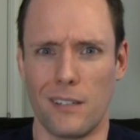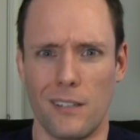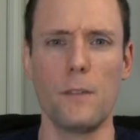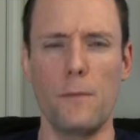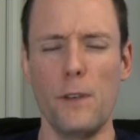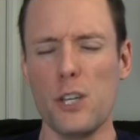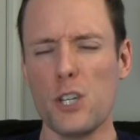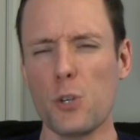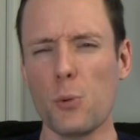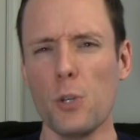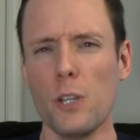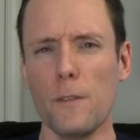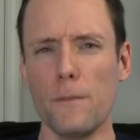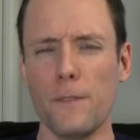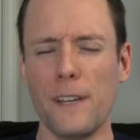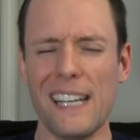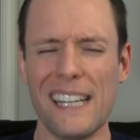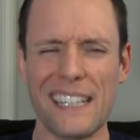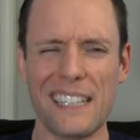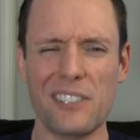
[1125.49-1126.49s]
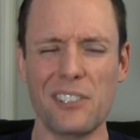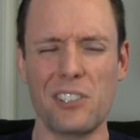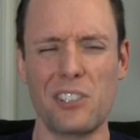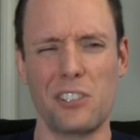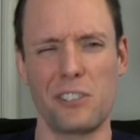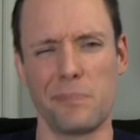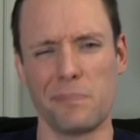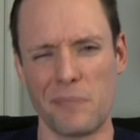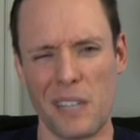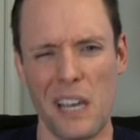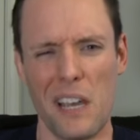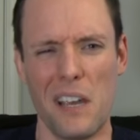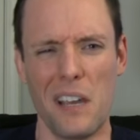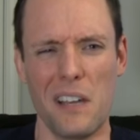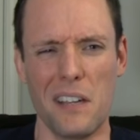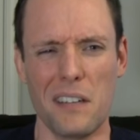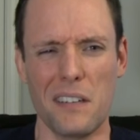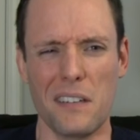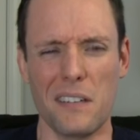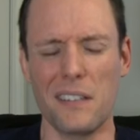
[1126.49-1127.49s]
The visual effects,
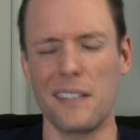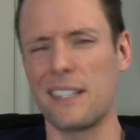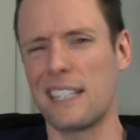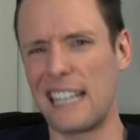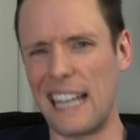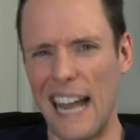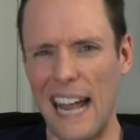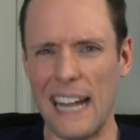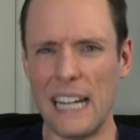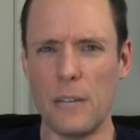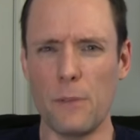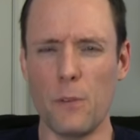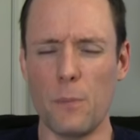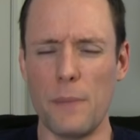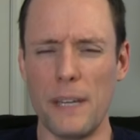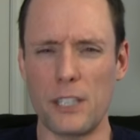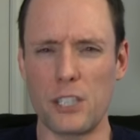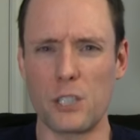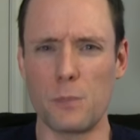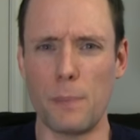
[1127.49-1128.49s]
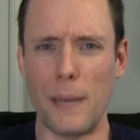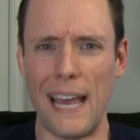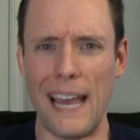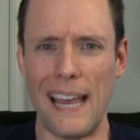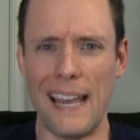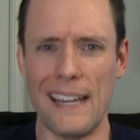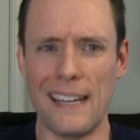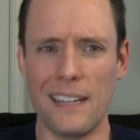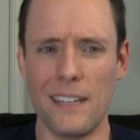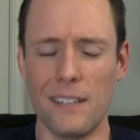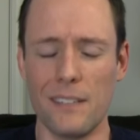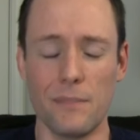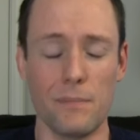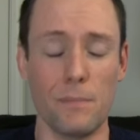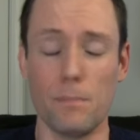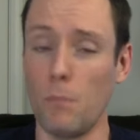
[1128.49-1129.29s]
kind of a mixed bag.